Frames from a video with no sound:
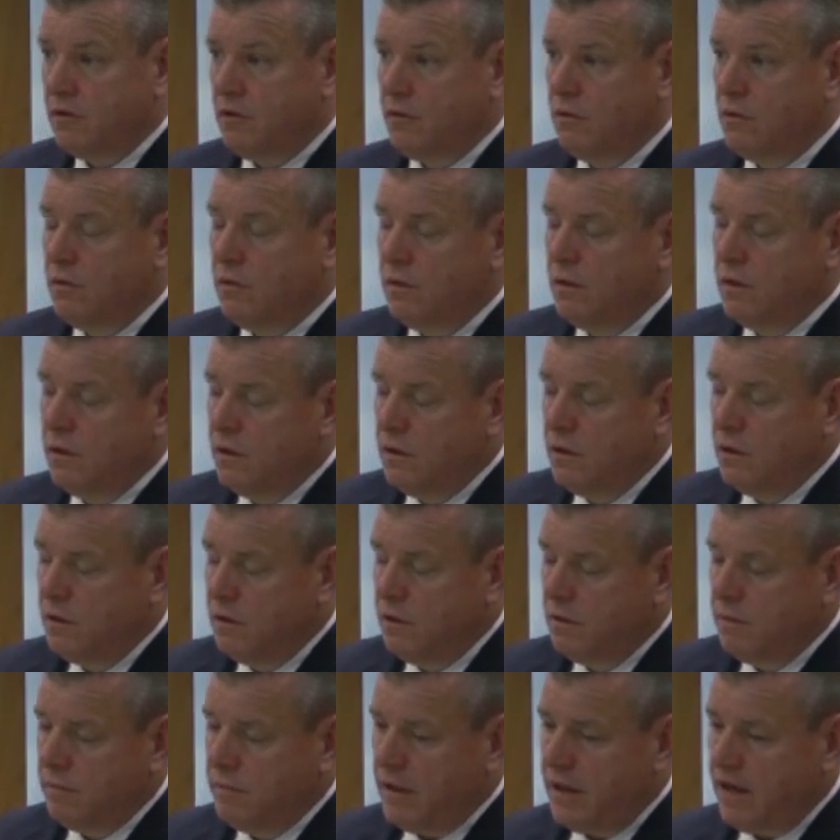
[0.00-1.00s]
know,
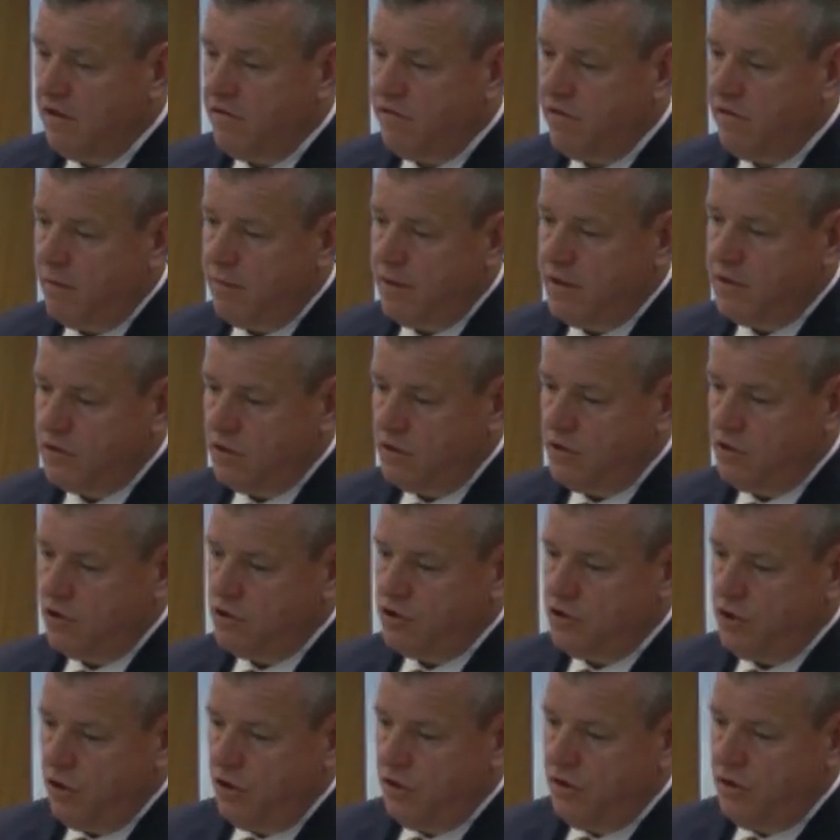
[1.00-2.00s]
many families
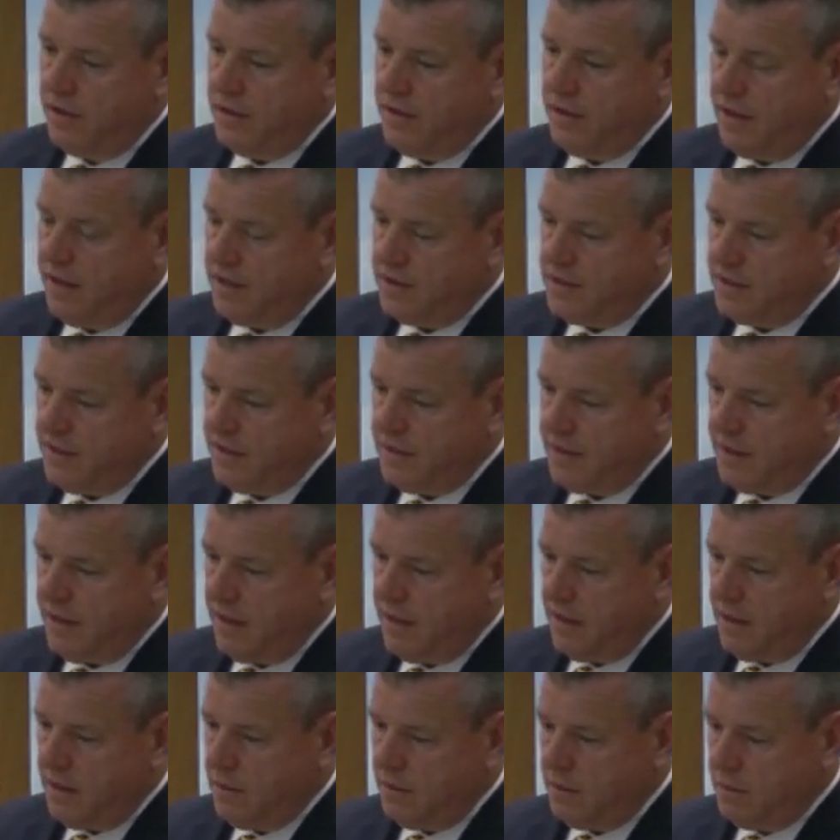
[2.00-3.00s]
understood that the
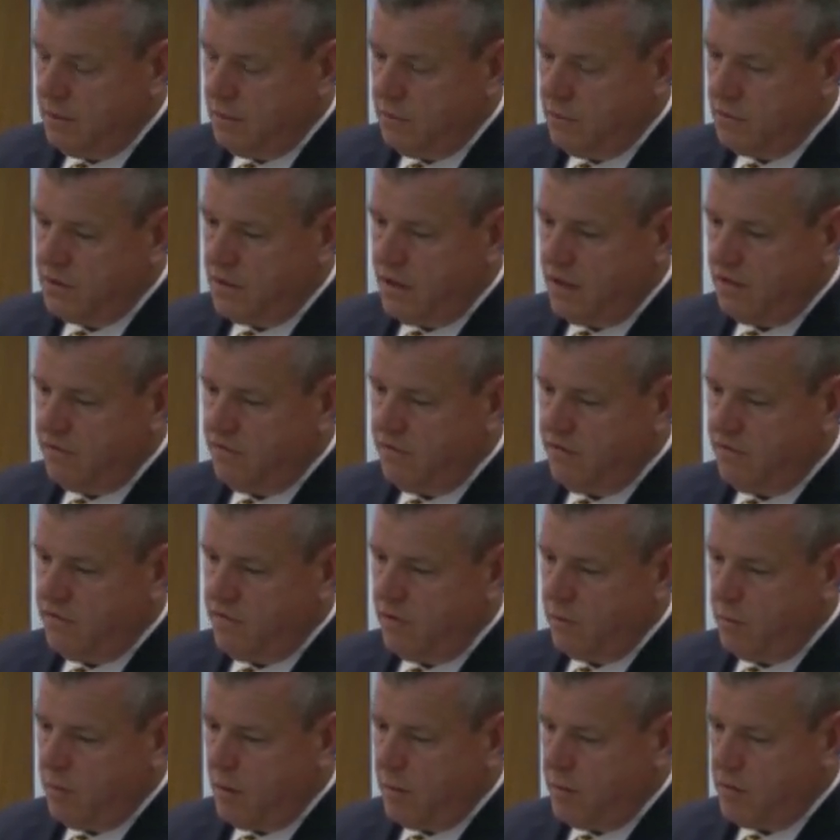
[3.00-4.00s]
HET was not fit
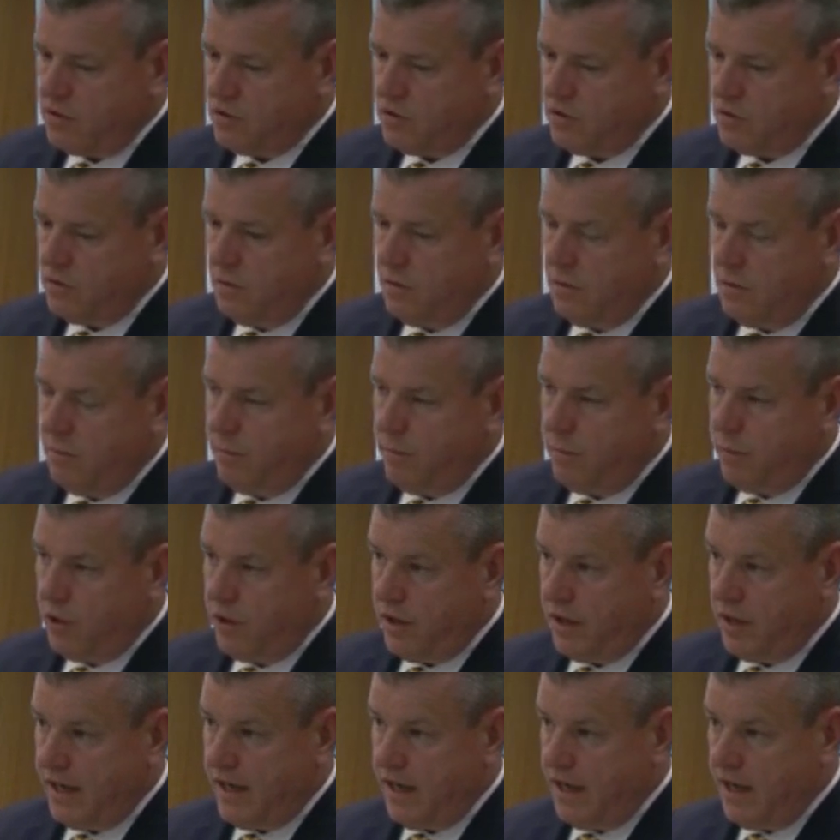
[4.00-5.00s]
for purpose,
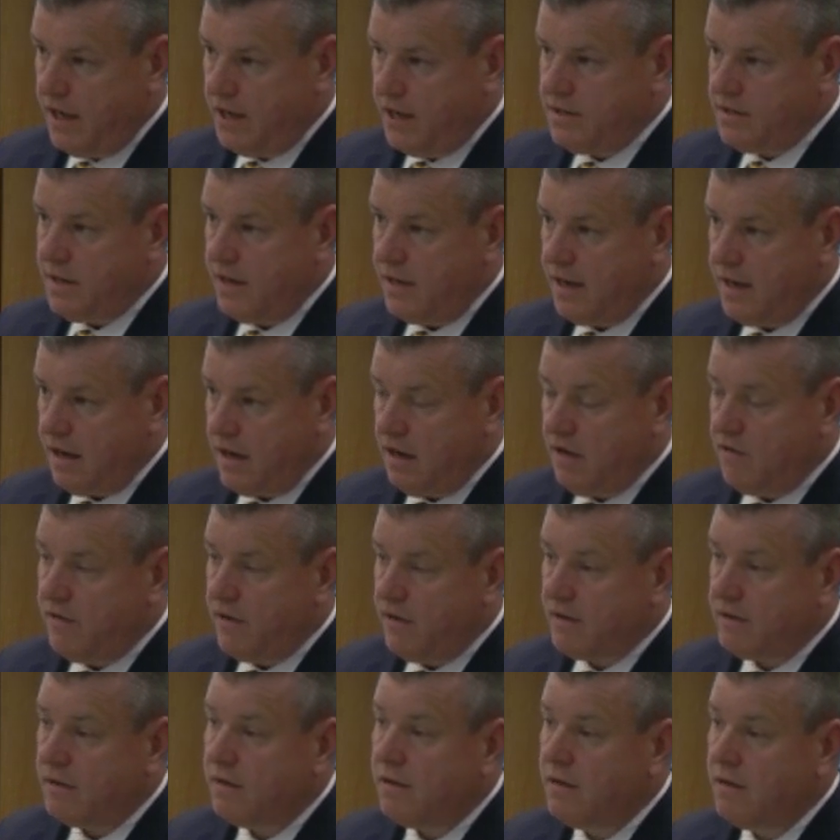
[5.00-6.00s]
but engaged in any
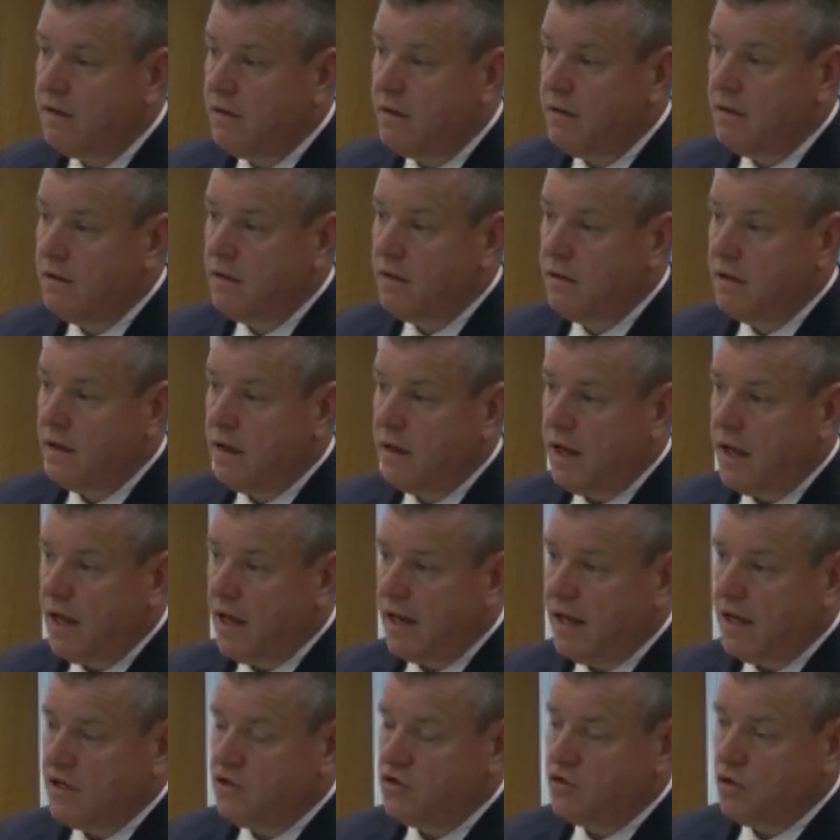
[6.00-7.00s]
event
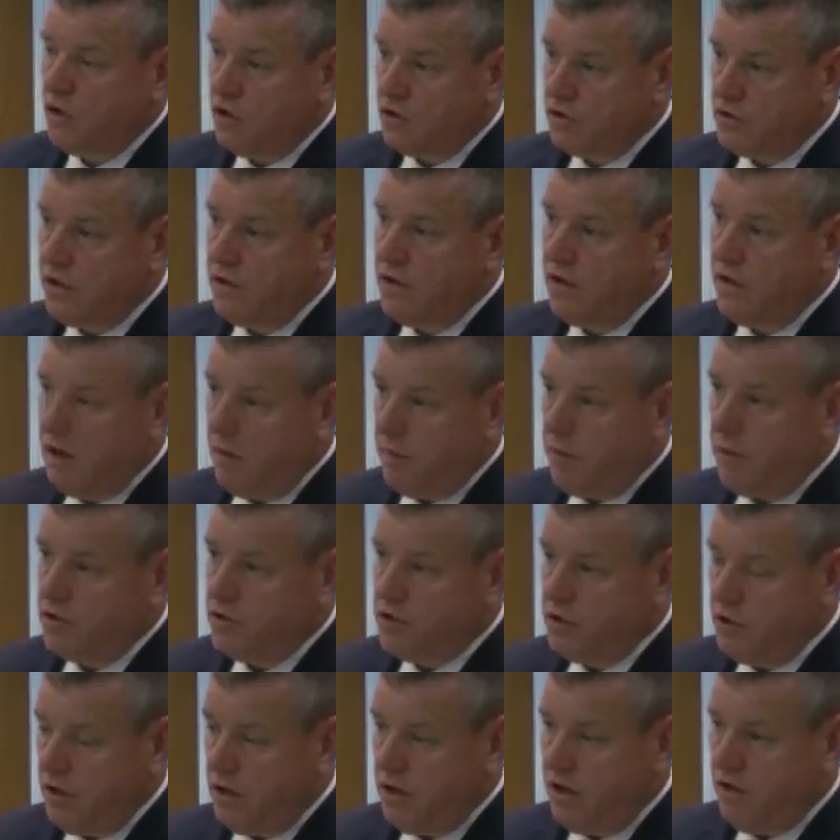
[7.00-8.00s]
and exhausted the
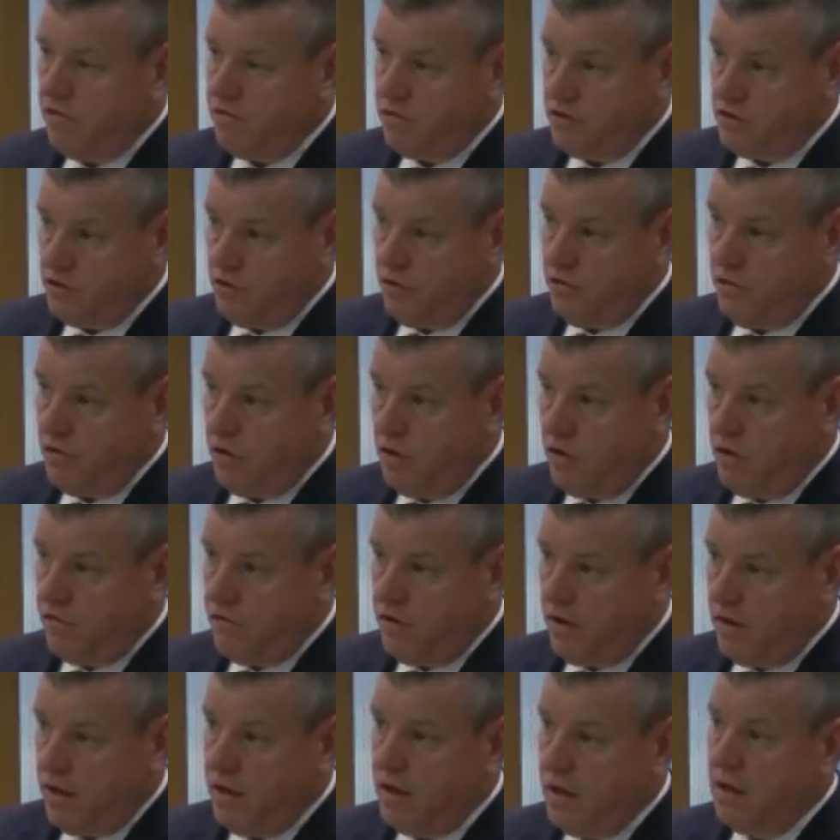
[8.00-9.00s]
opportunity for truth
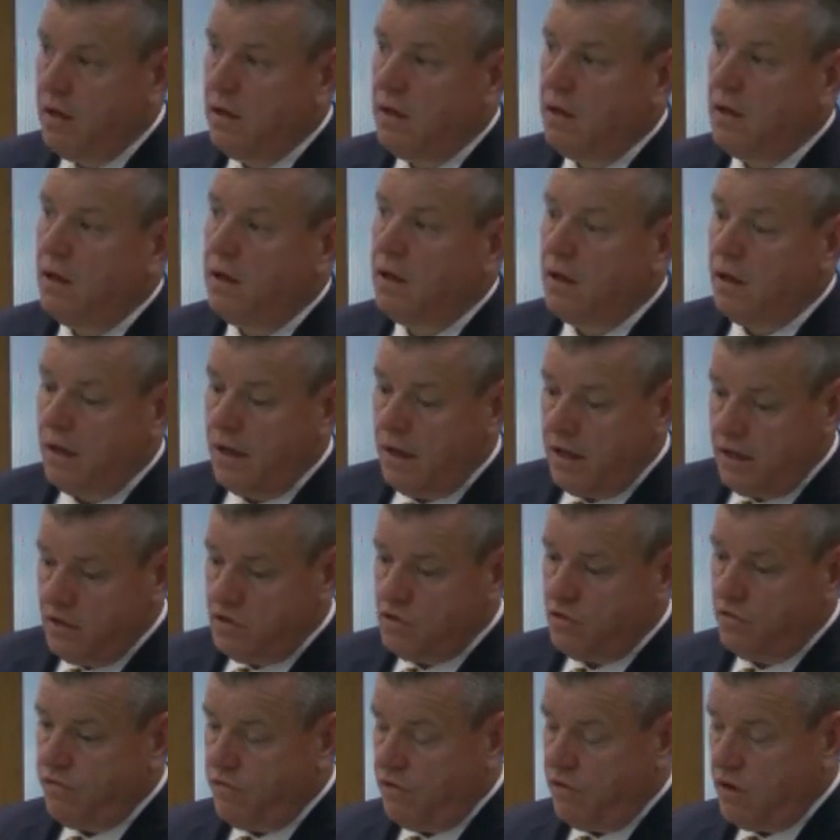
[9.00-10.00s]
recovery
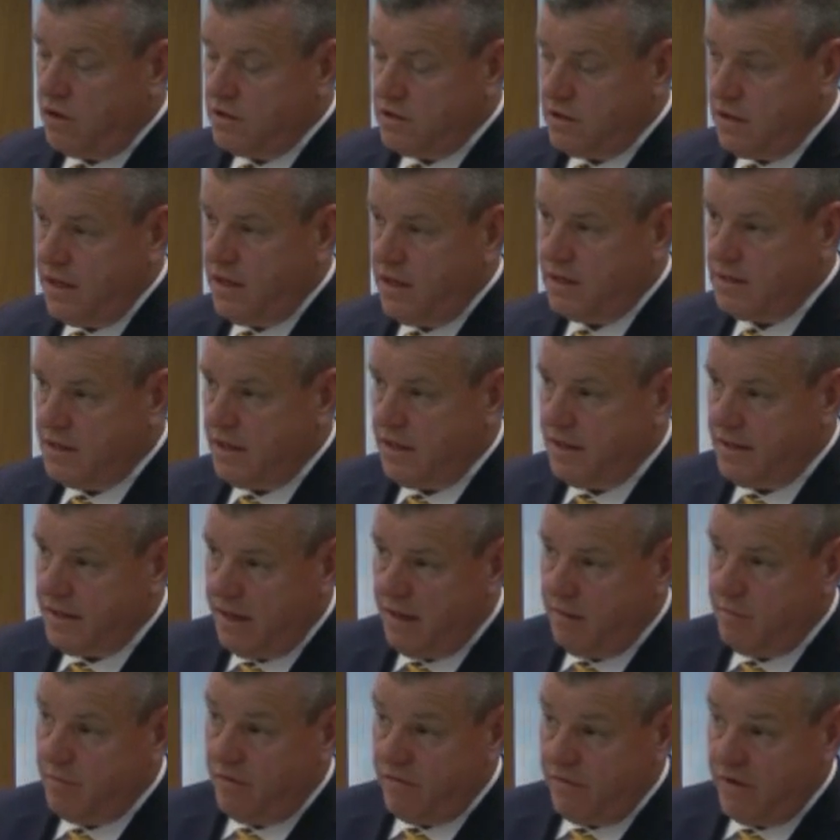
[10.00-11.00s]
insofar as the
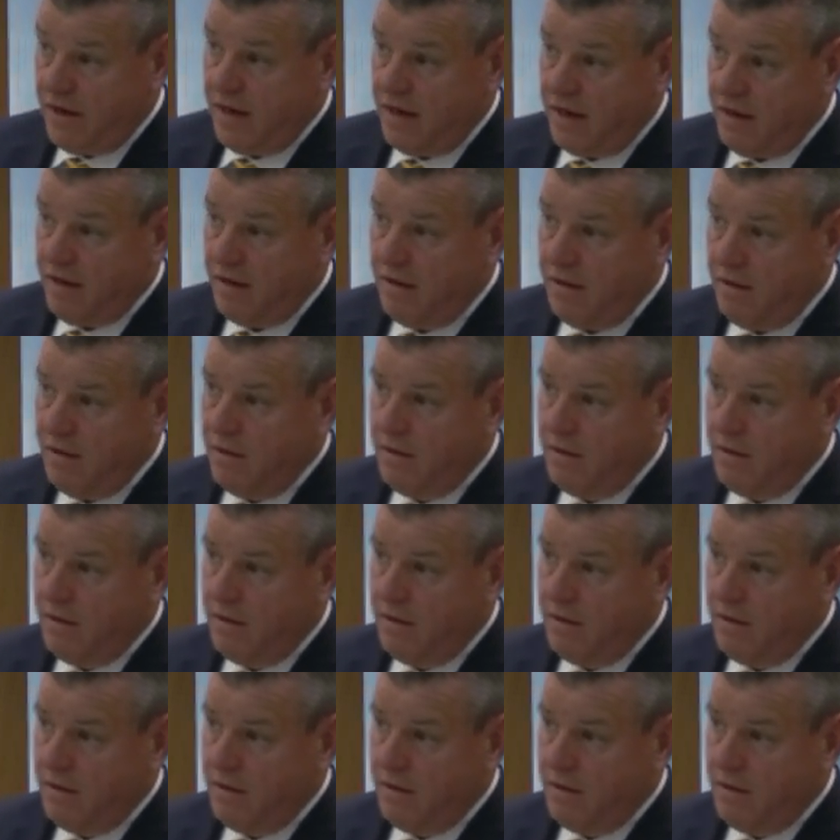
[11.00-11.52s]
HET provided.